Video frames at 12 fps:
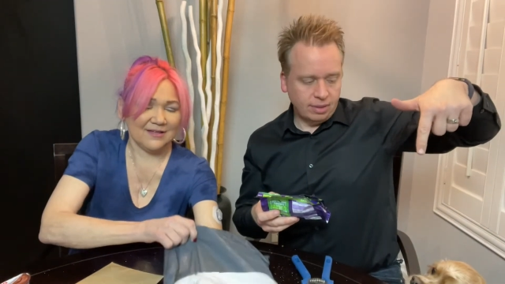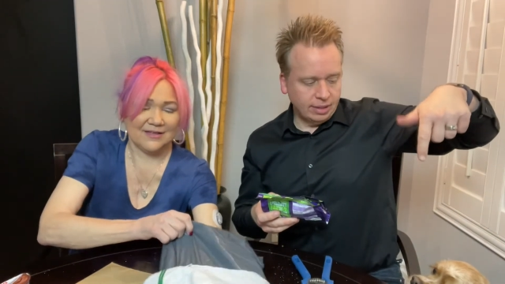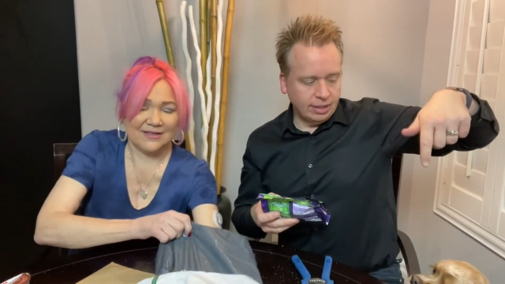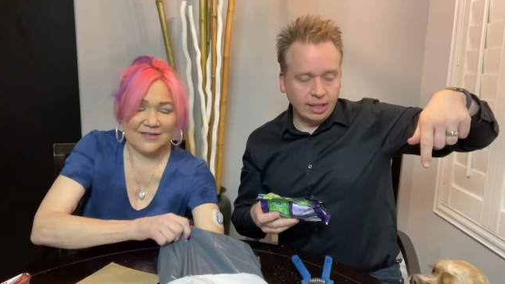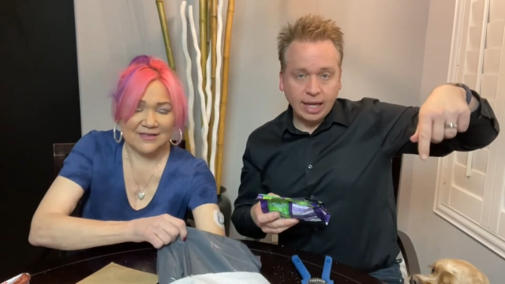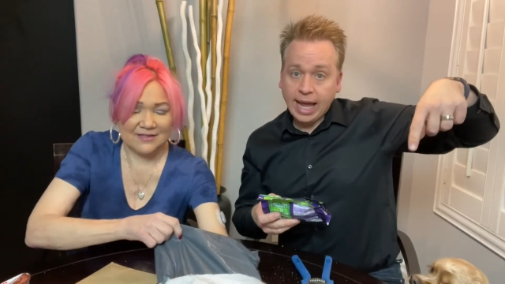
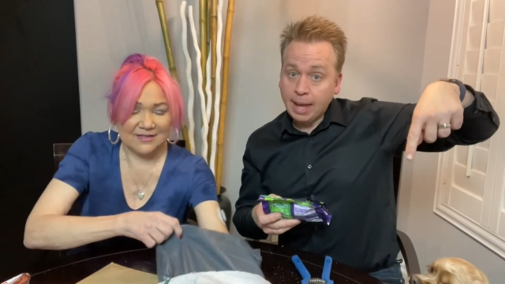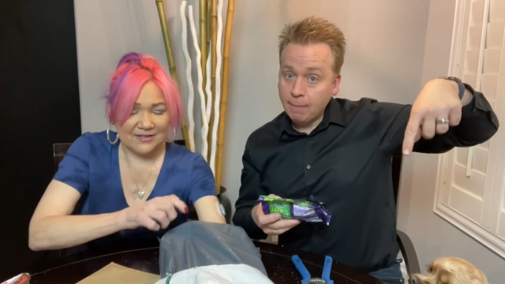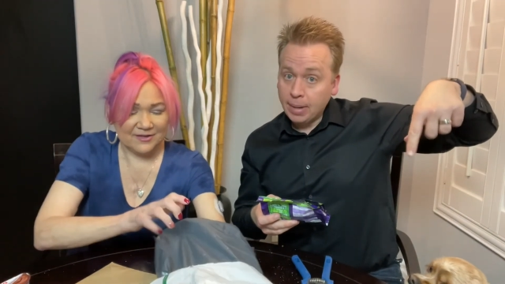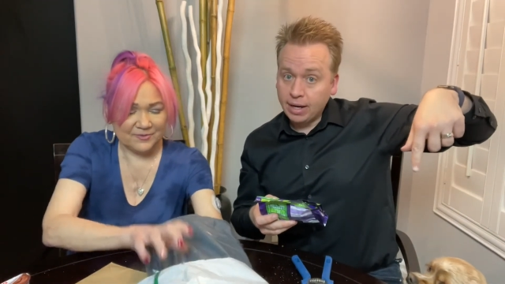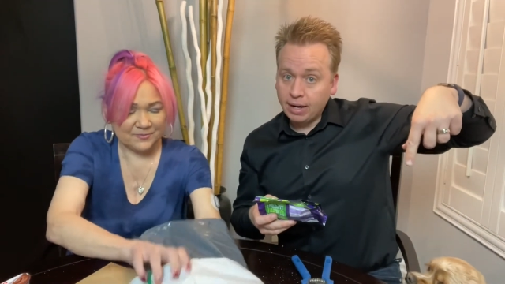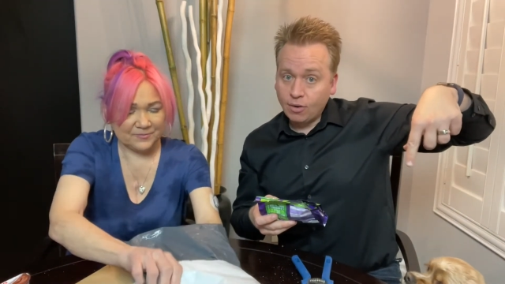Speaker 1: little
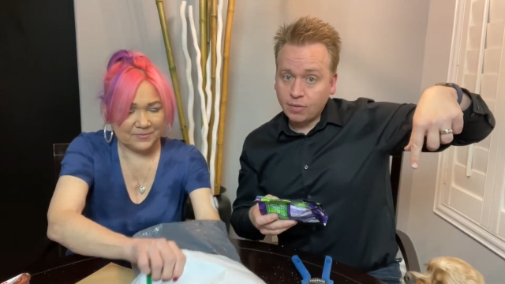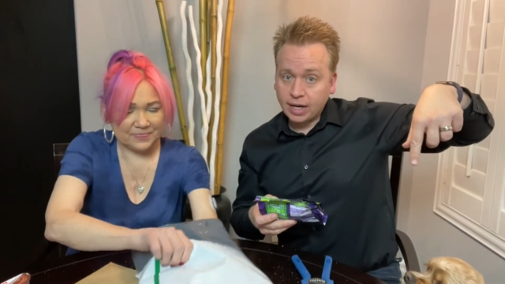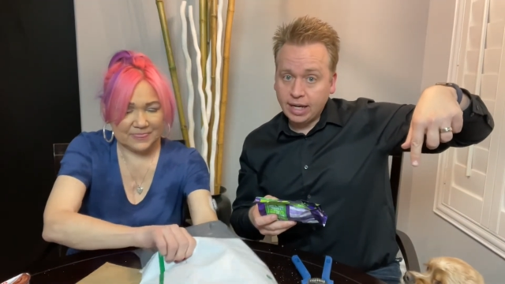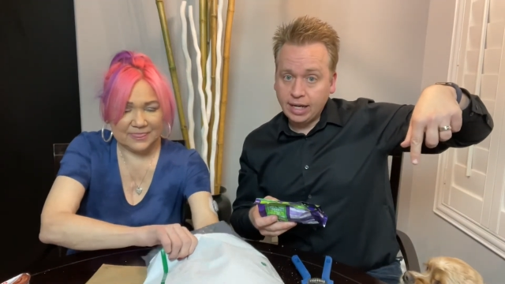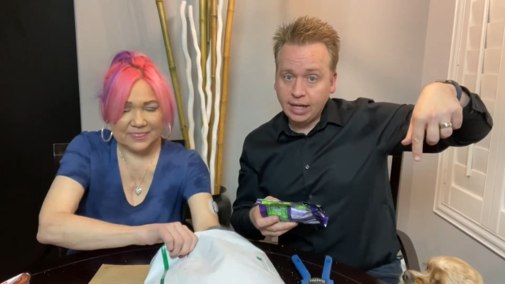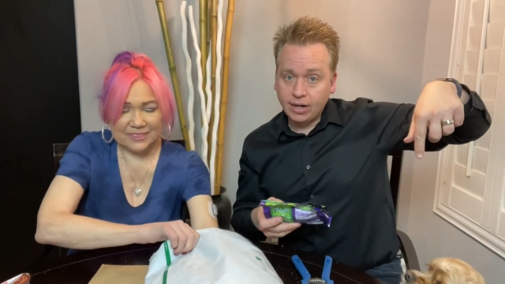Emma over
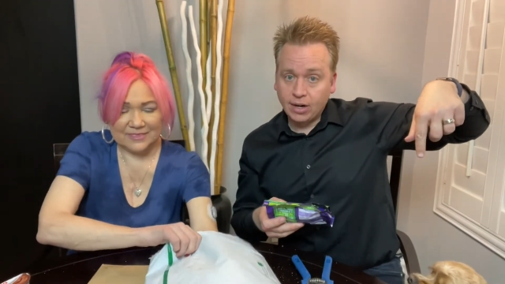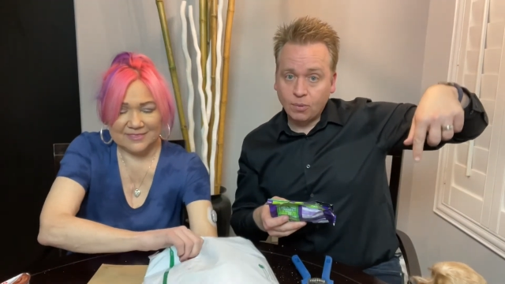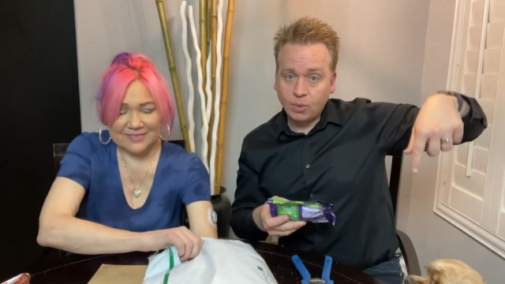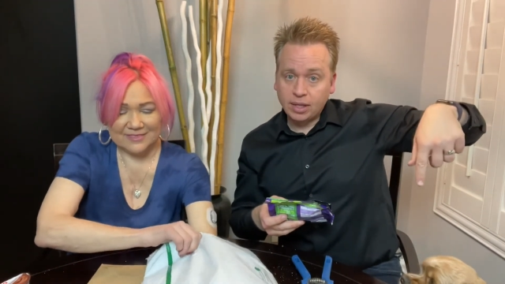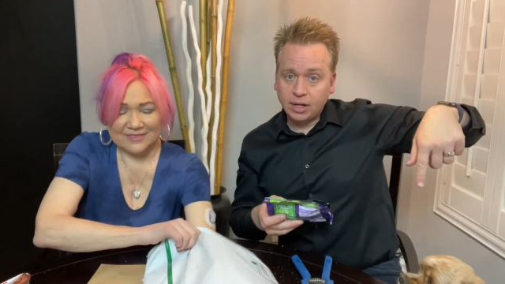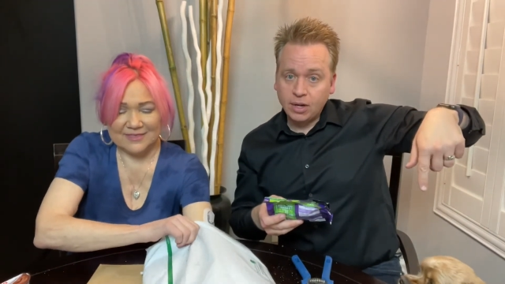here
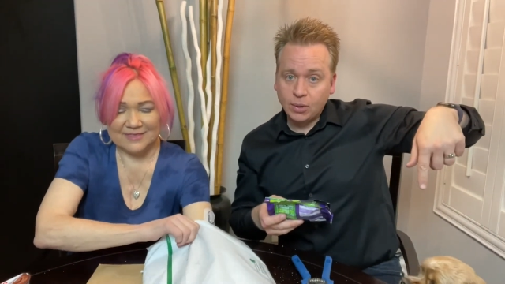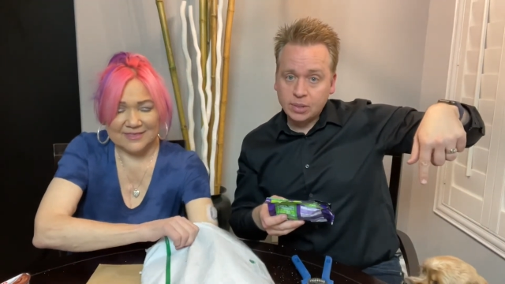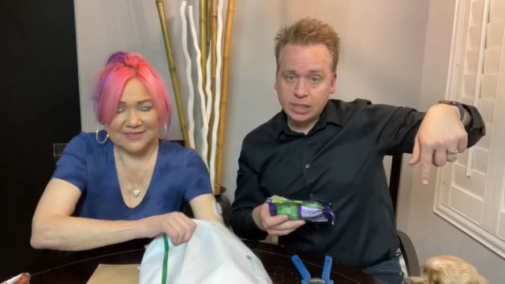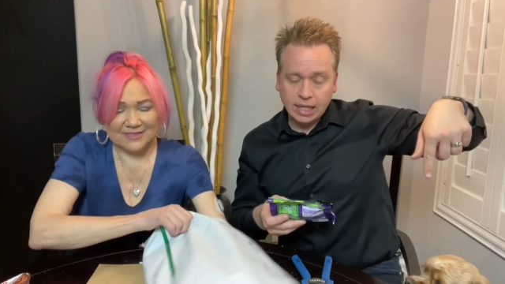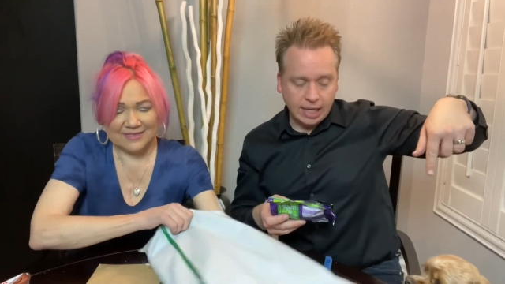with the nose in the